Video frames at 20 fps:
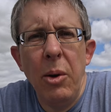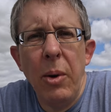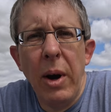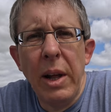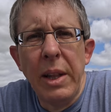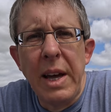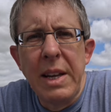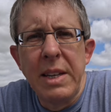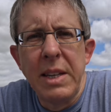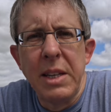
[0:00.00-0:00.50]

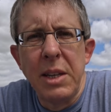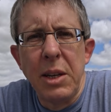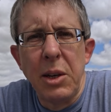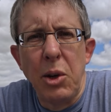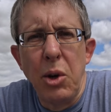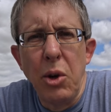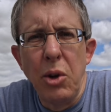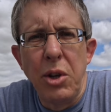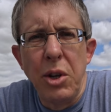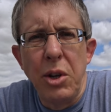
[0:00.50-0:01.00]
Well, that is a
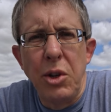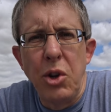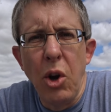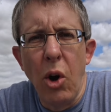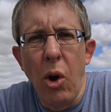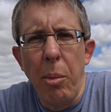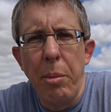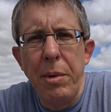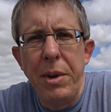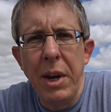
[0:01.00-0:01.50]
good
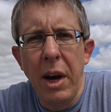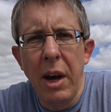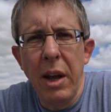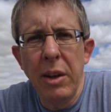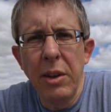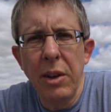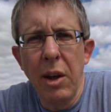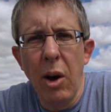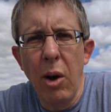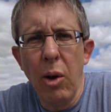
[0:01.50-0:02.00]
job
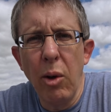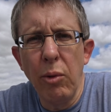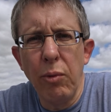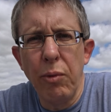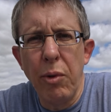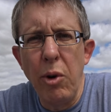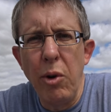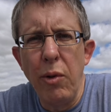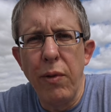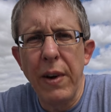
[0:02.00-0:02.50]
done. The whole
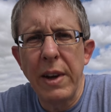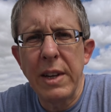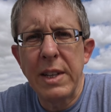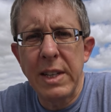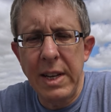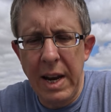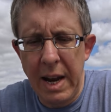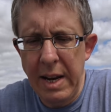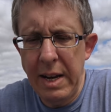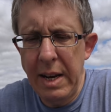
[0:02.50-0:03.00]
roof
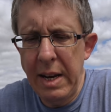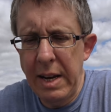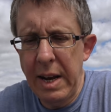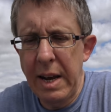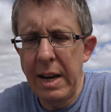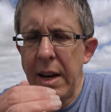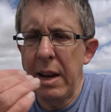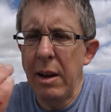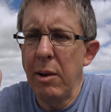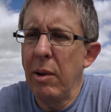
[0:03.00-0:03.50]
sanded
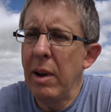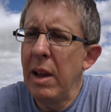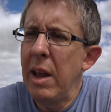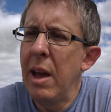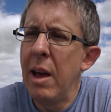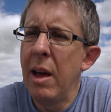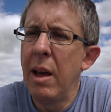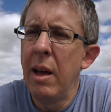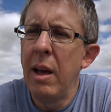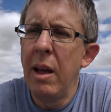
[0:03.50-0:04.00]
and
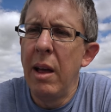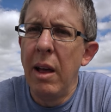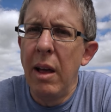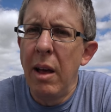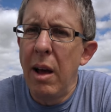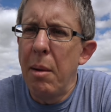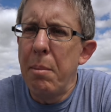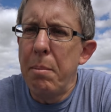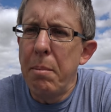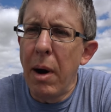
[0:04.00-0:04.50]
only
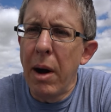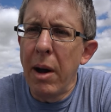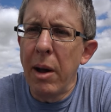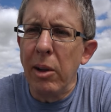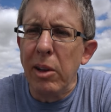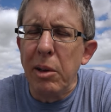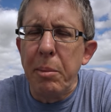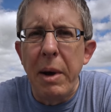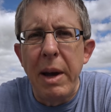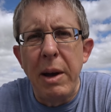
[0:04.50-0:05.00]
a
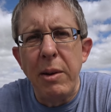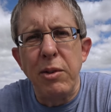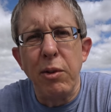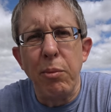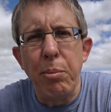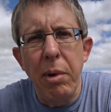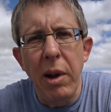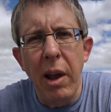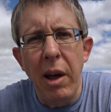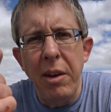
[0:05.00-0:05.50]
mild amount
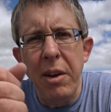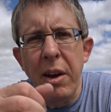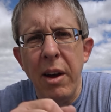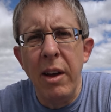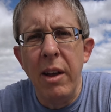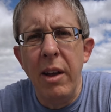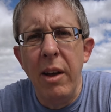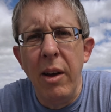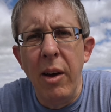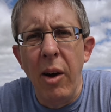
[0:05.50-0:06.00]
of blood
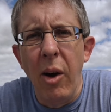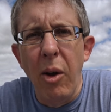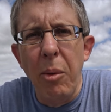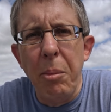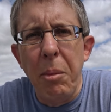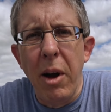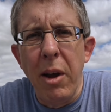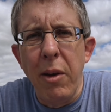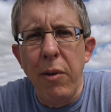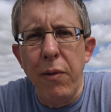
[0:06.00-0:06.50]

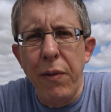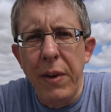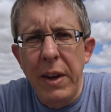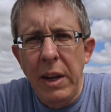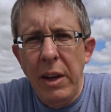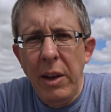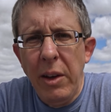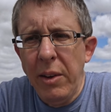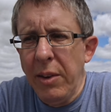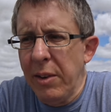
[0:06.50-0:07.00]
on my
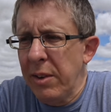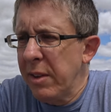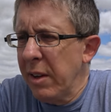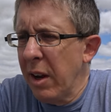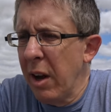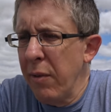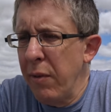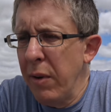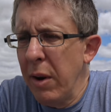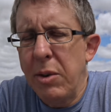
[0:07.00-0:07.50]
fingers.
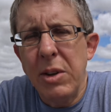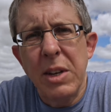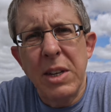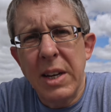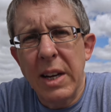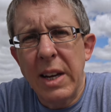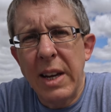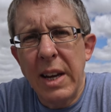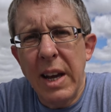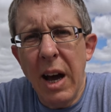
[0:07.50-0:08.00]
I've
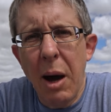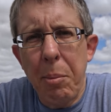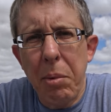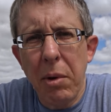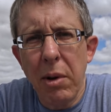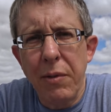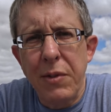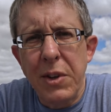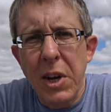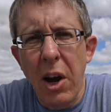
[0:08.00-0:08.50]
noticed a
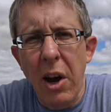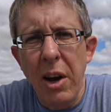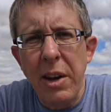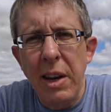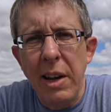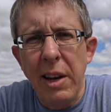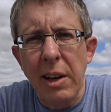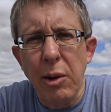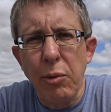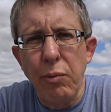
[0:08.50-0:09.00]
couple of
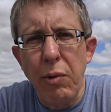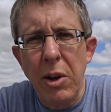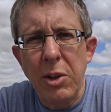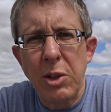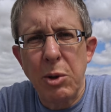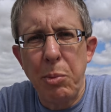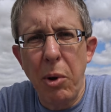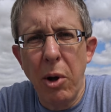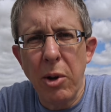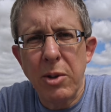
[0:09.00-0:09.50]
tiny little
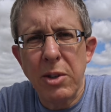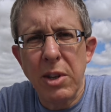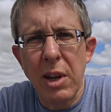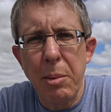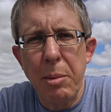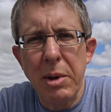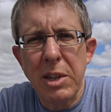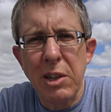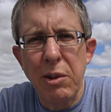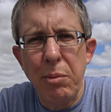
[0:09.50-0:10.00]
rust spots that
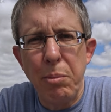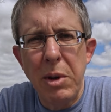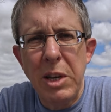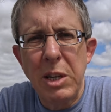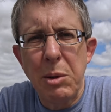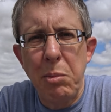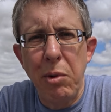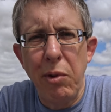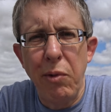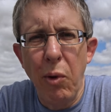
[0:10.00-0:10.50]
I must have
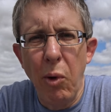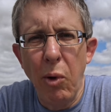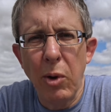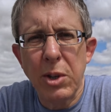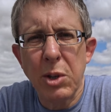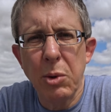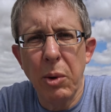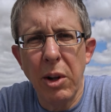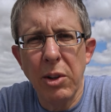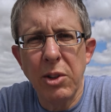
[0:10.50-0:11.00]
missed
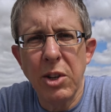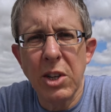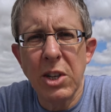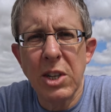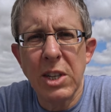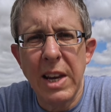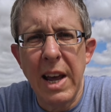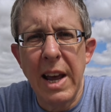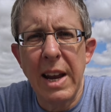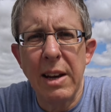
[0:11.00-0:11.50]
before, so I'll
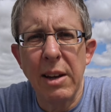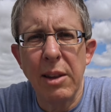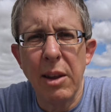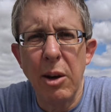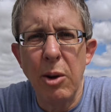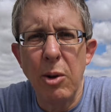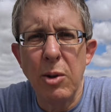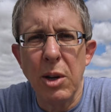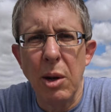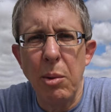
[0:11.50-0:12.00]
just sand
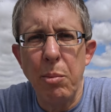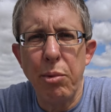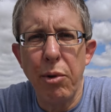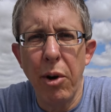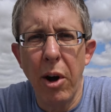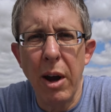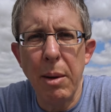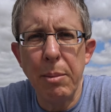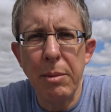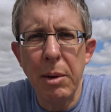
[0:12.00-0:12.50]
those and
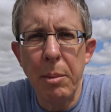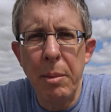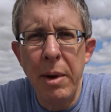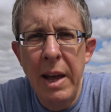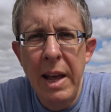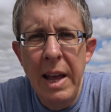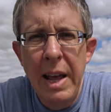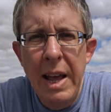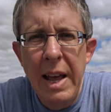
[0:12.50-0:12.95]
prime them,